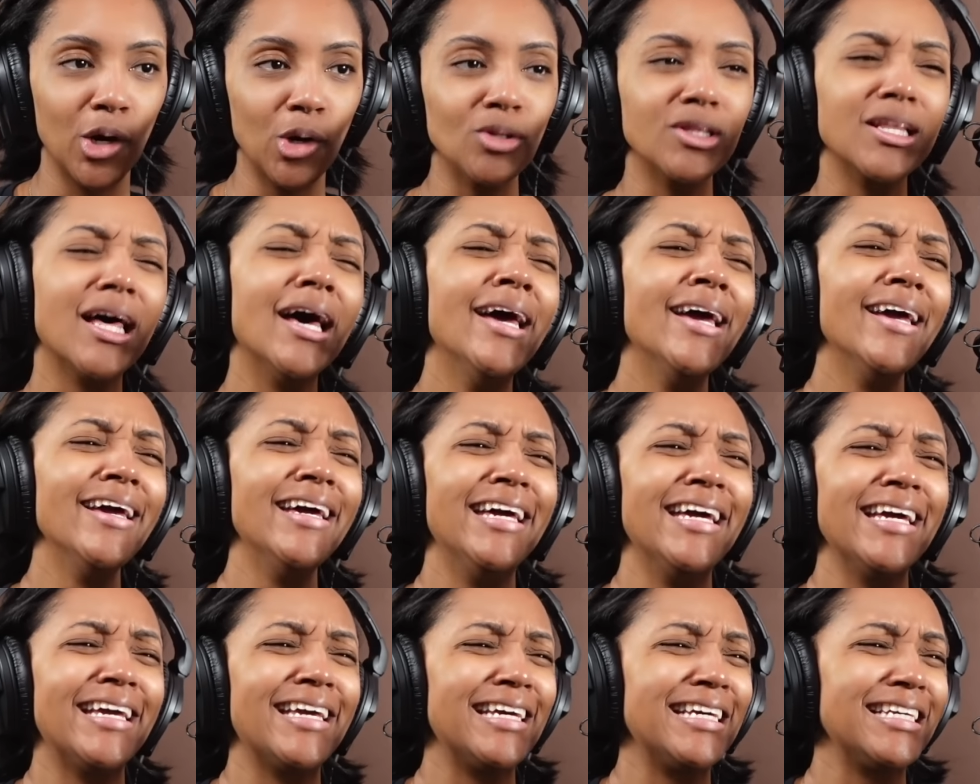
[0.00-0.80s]
Like,
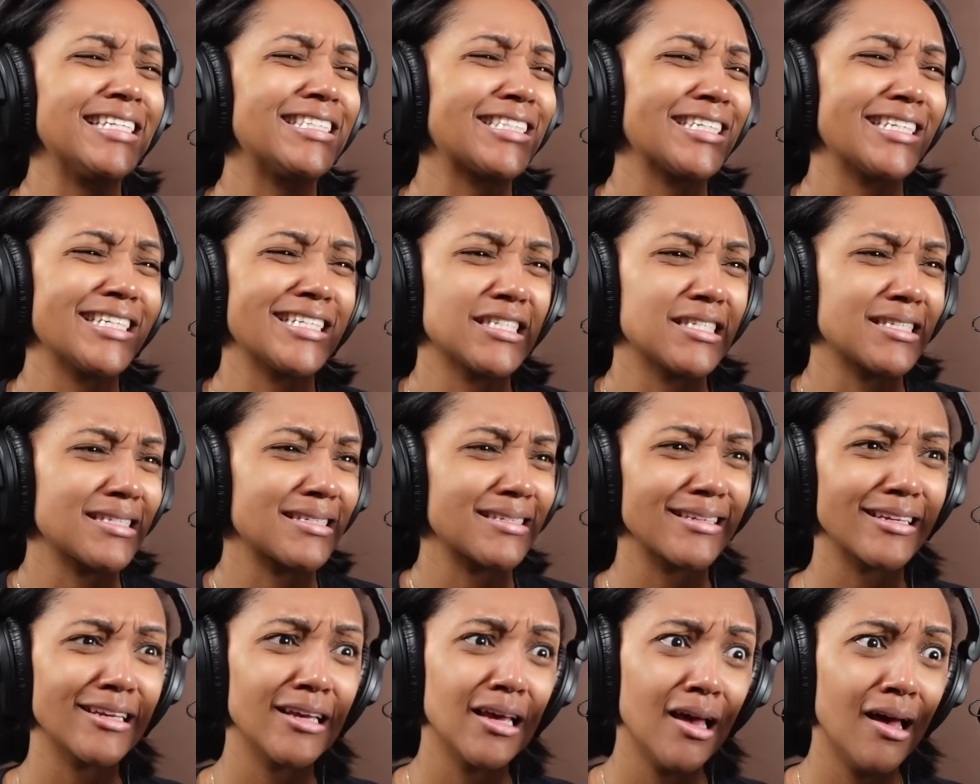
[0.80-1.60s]
he just.
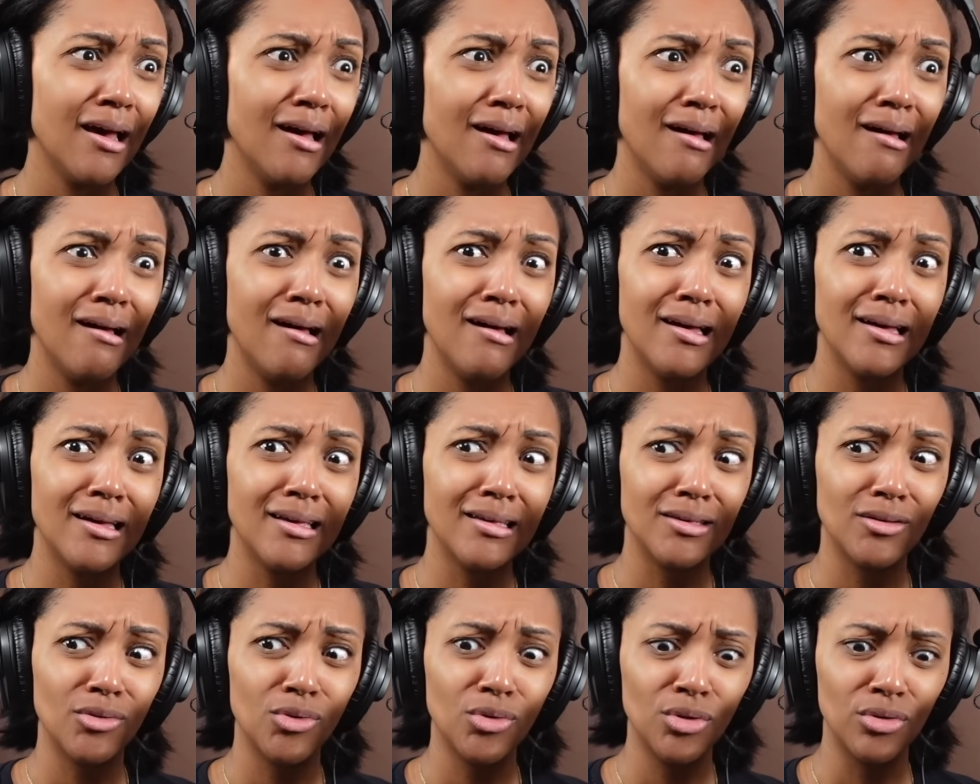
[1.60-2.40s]

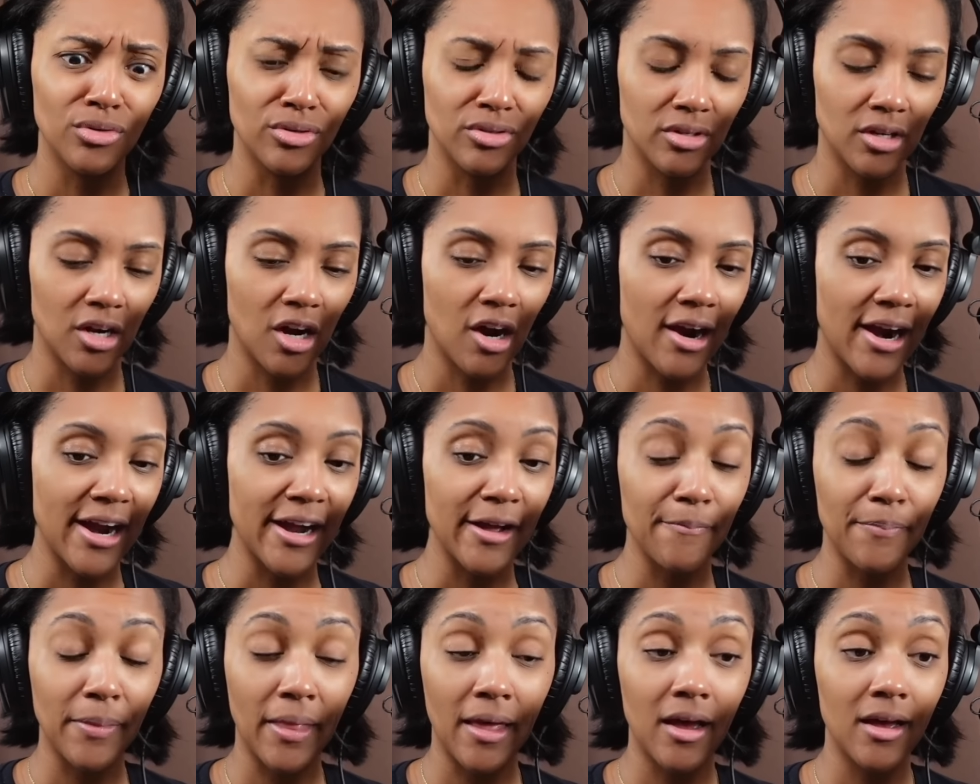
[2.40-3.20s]
Whew. All right.
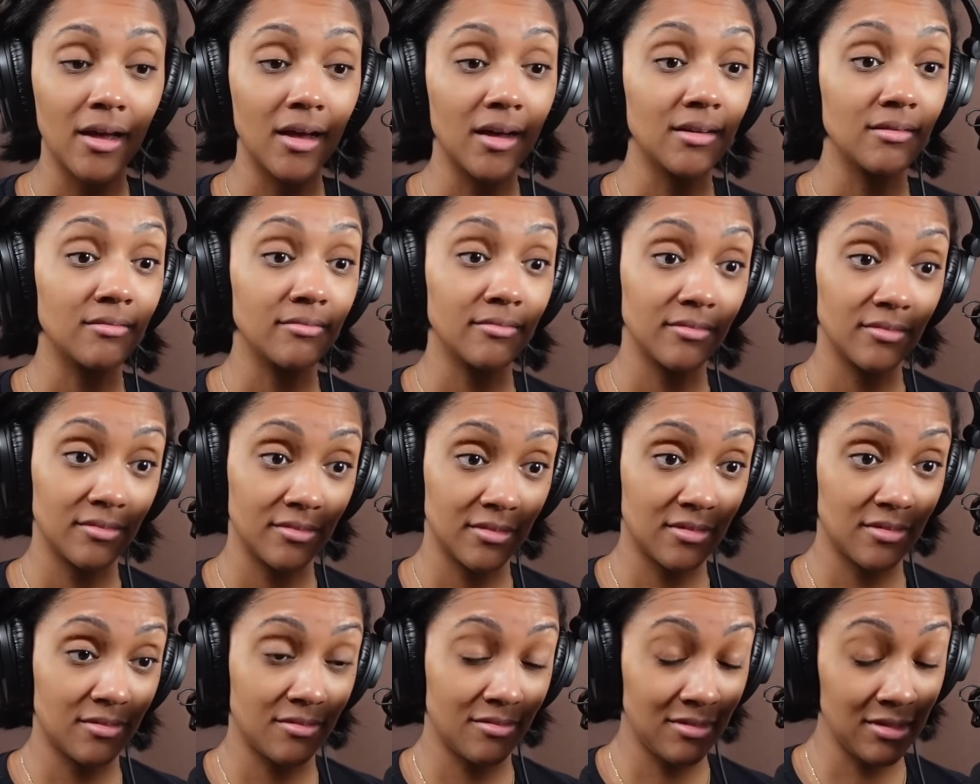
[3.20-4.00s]

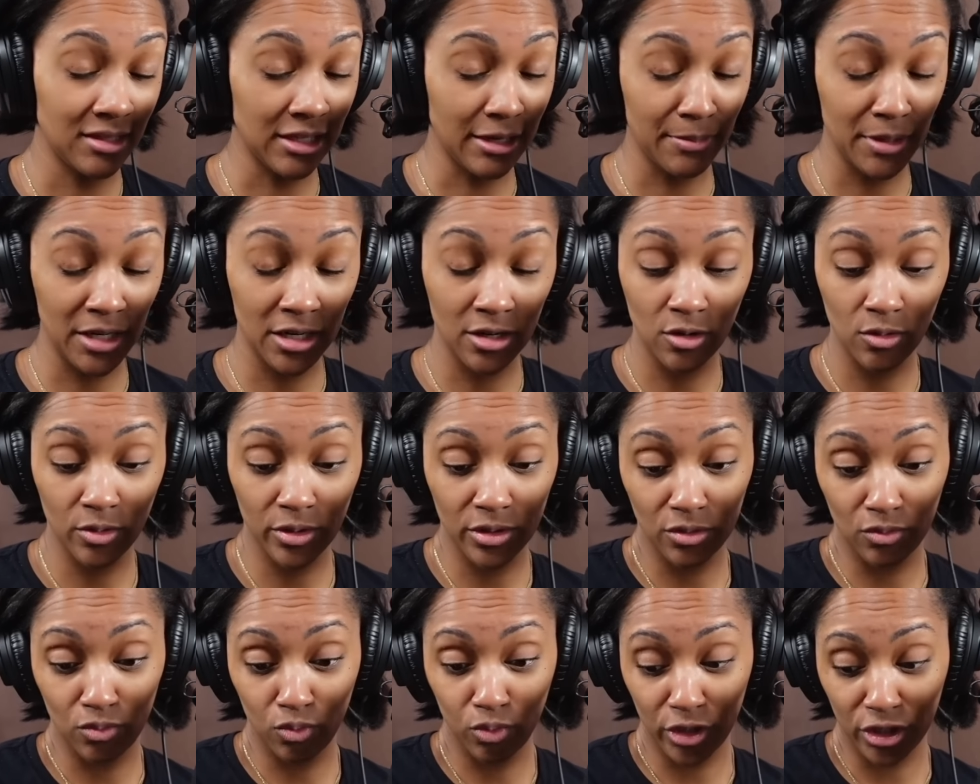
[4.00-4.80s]
Let me know
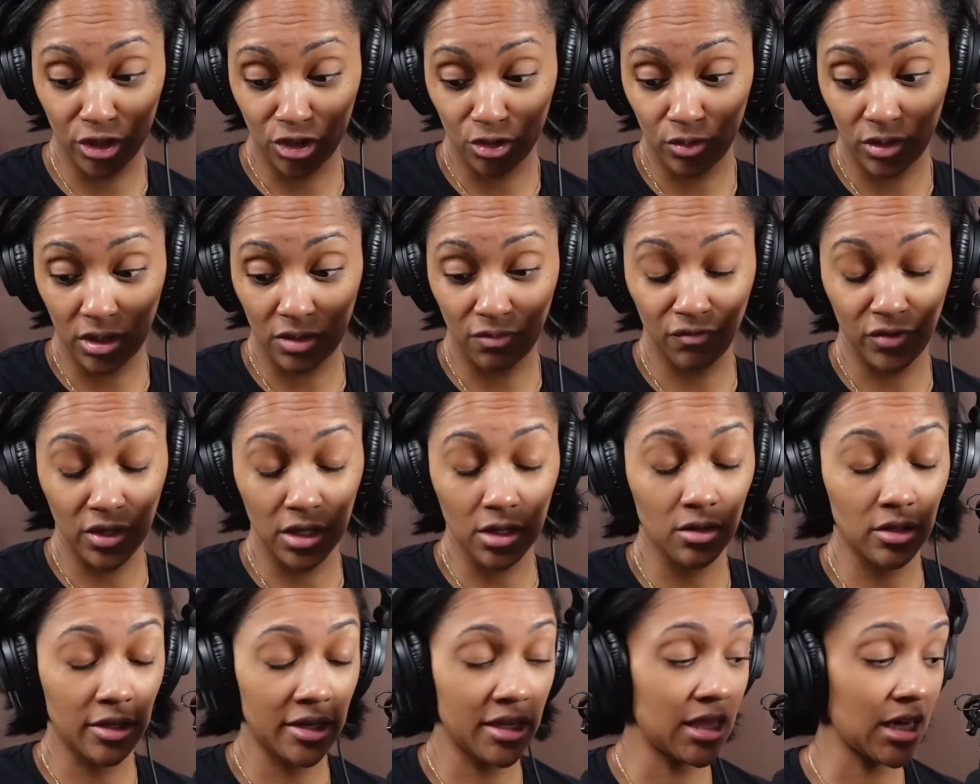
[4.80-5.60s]
what you
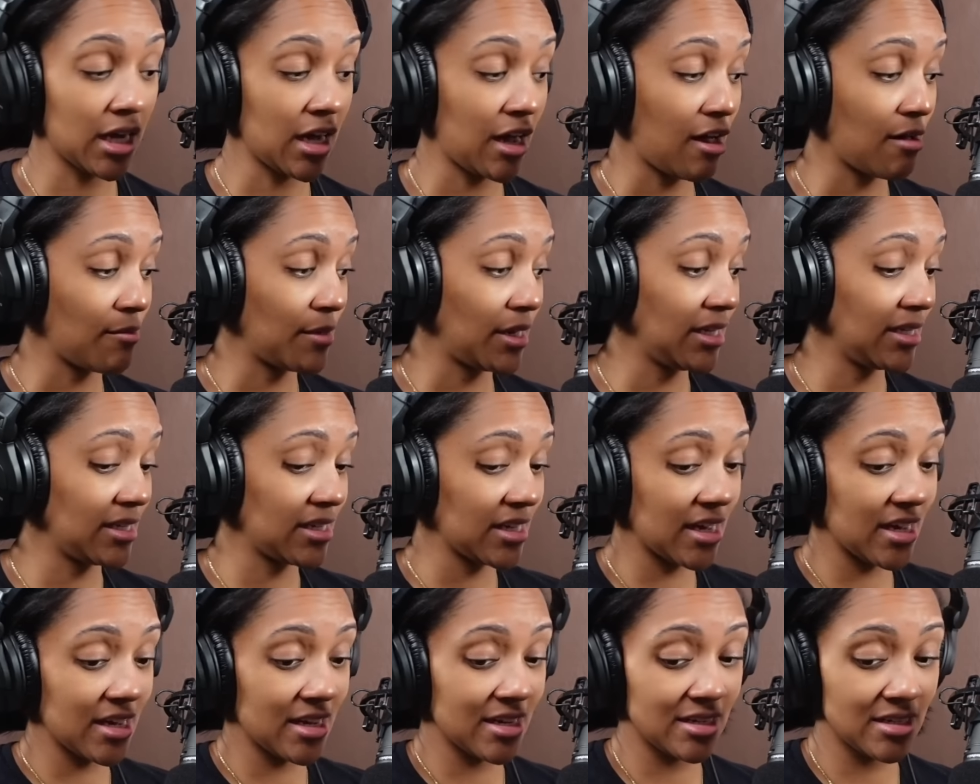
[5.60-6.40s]
feel in the comments
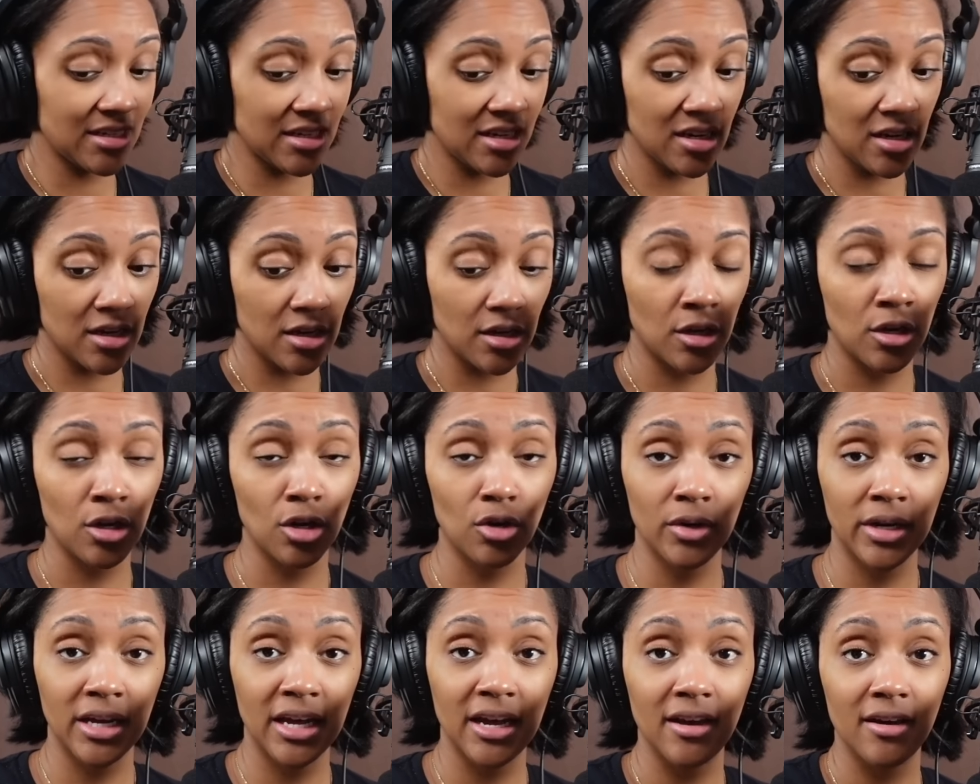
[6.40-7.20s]
and uh, go
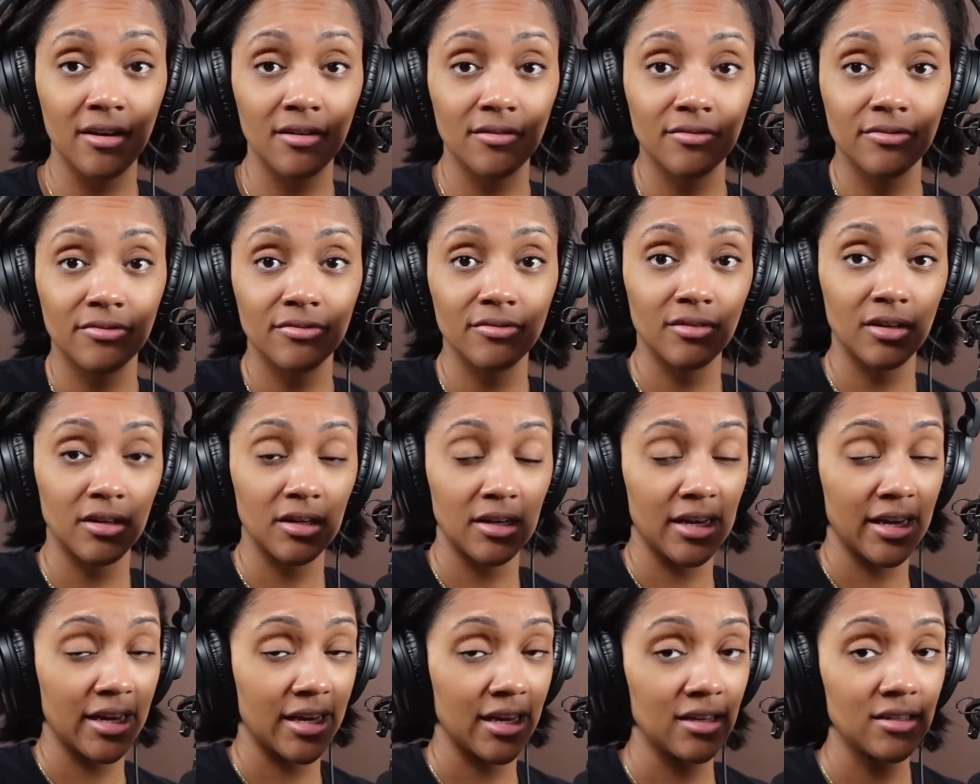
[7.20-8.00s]
and have,
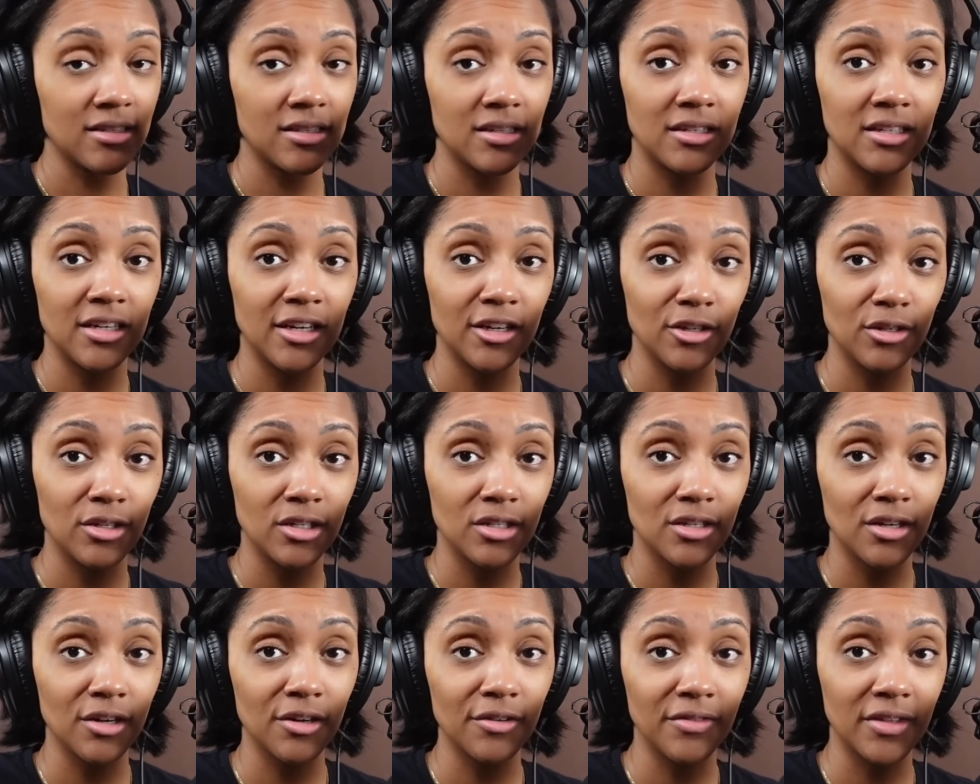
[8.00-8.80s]
I guess, the day you
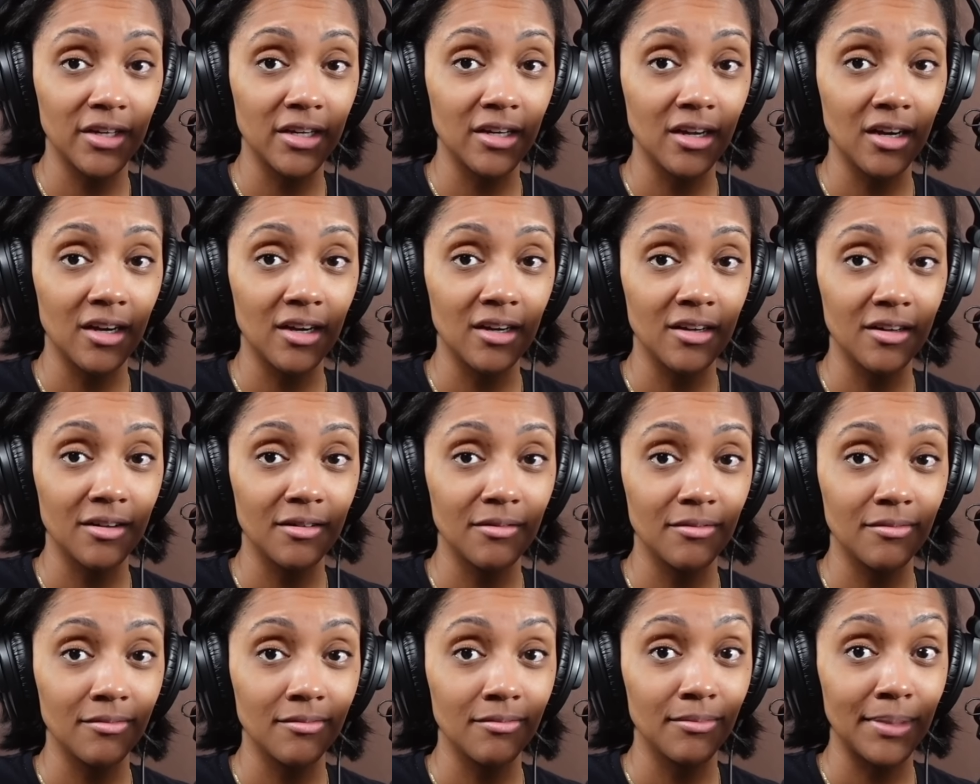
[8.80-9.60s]
deserve, then, huh?
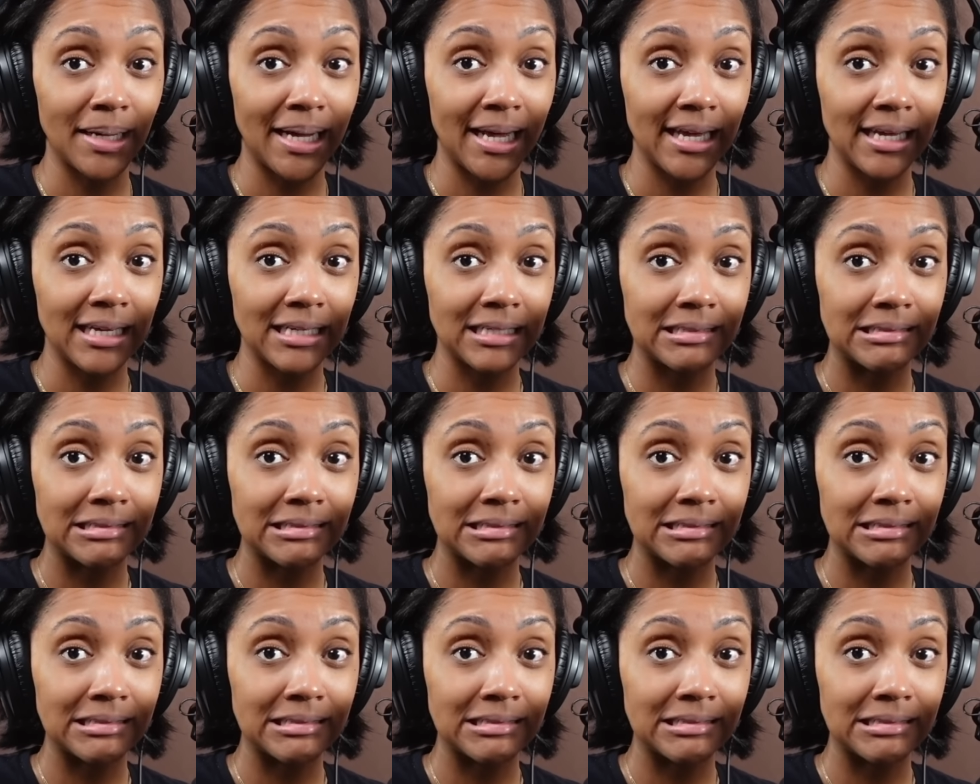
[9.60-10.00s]
Bye.